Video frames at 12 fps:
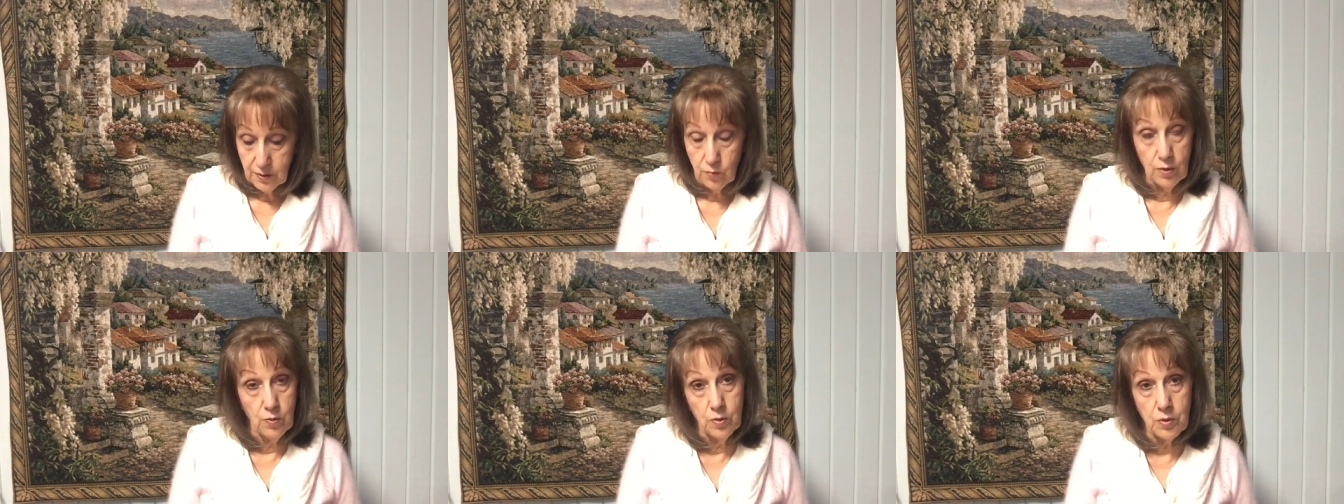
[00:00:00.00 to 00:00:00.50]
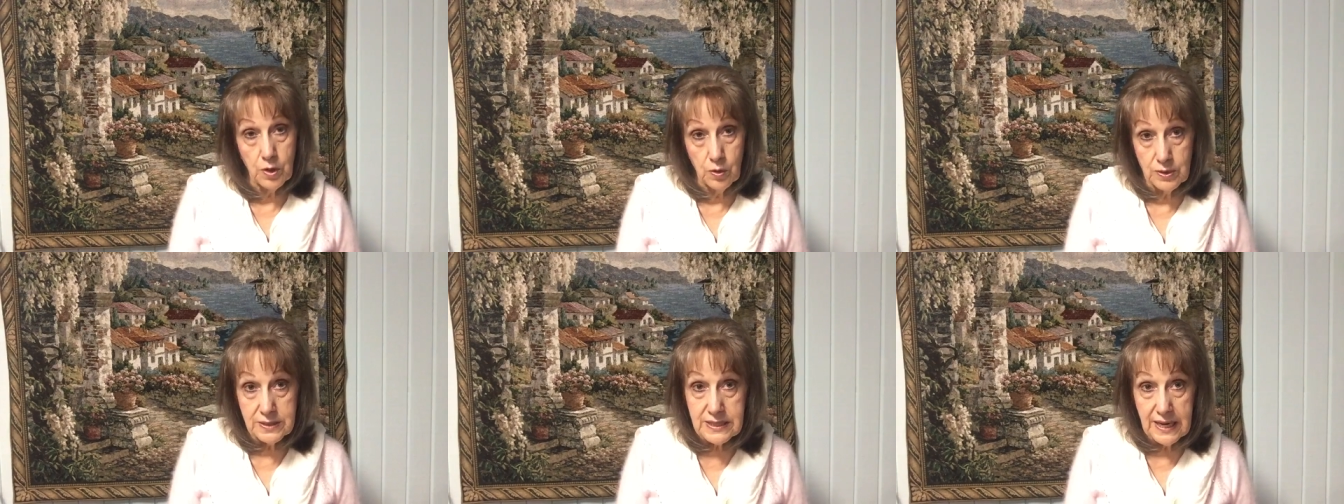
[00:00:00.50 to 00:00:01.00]
We won't go
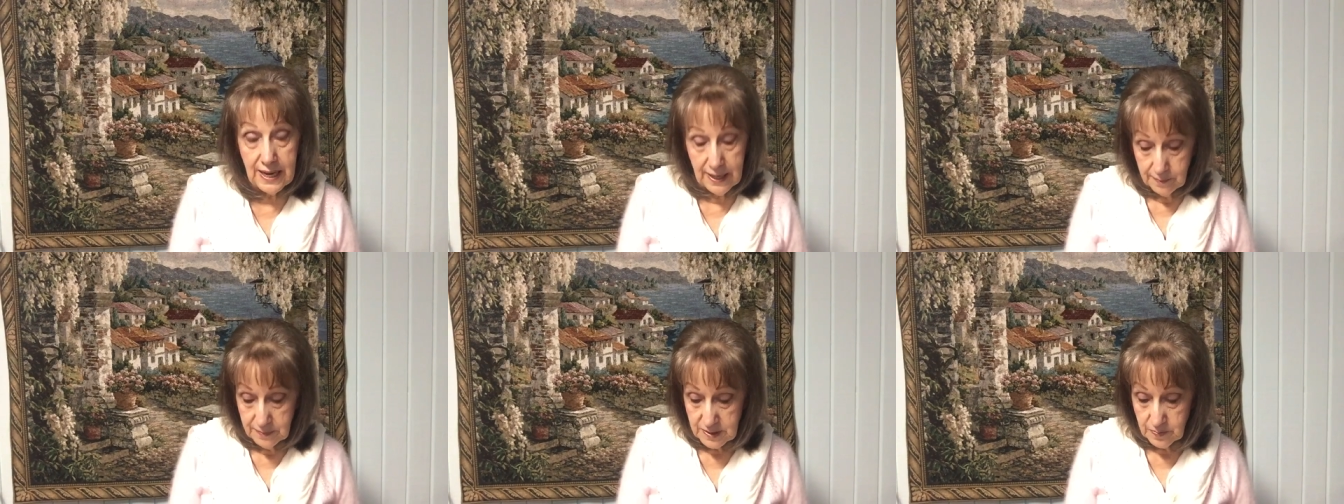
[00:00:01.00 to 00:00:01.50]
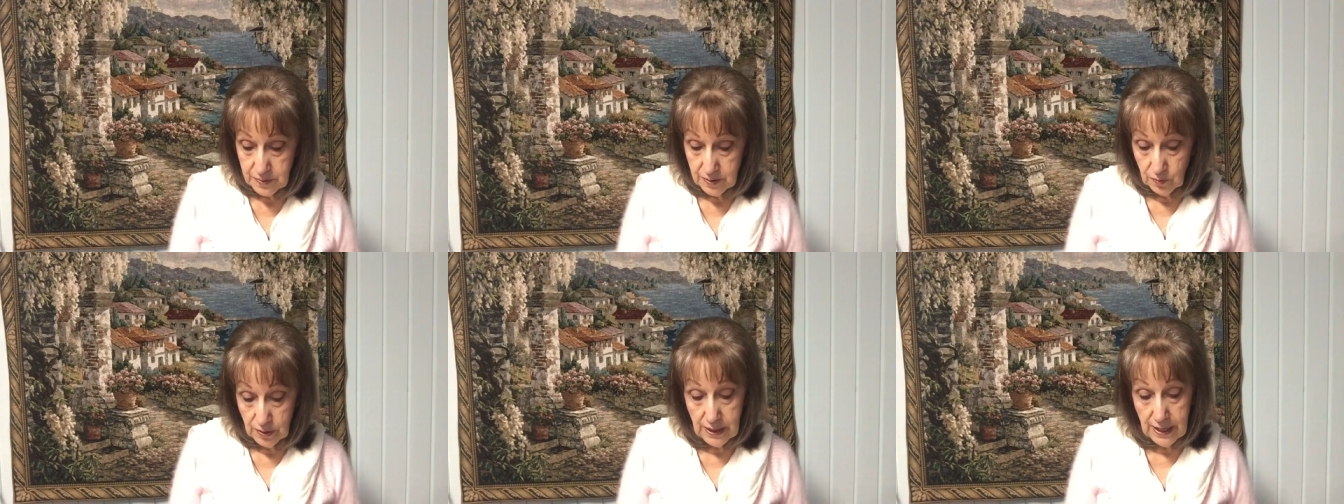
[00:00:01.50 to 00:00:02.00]
into names, but
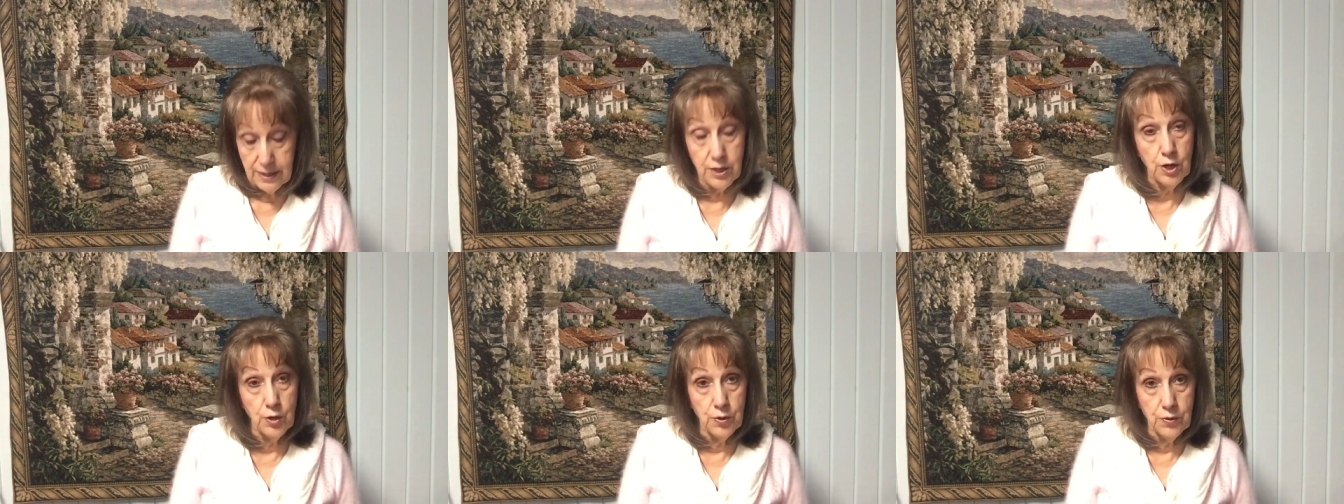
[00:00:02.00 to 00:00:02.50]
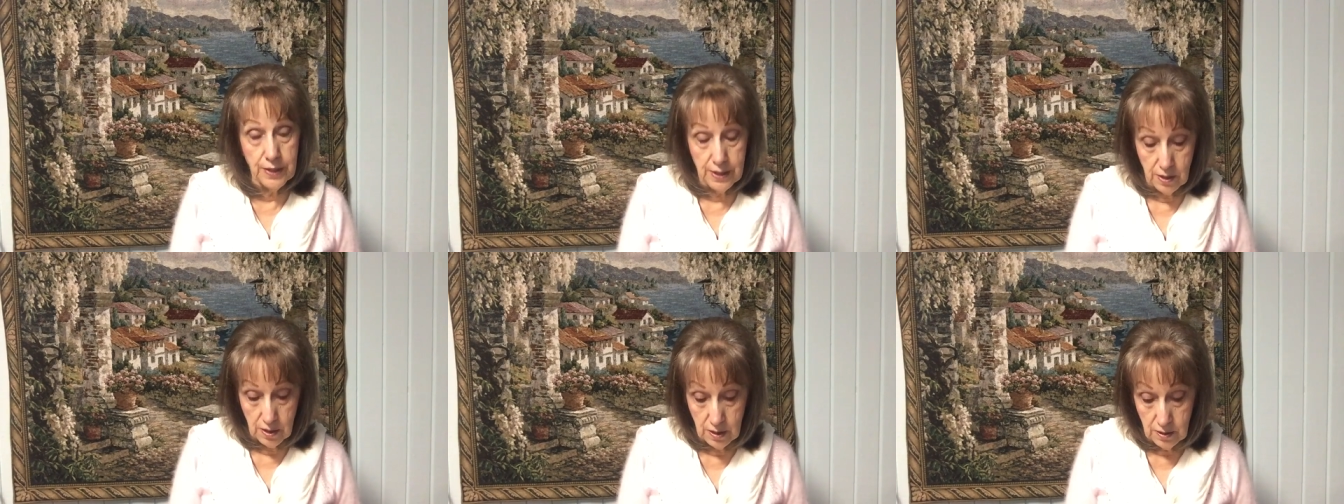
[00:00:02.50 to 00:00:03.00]
we kind of know who they
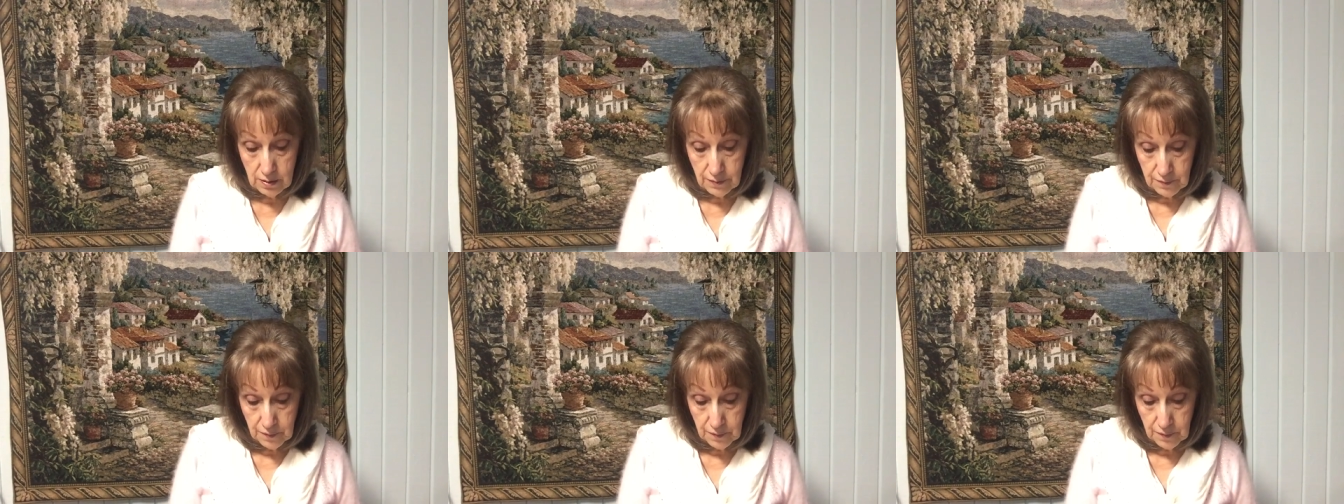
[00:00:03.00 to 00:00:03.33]
are.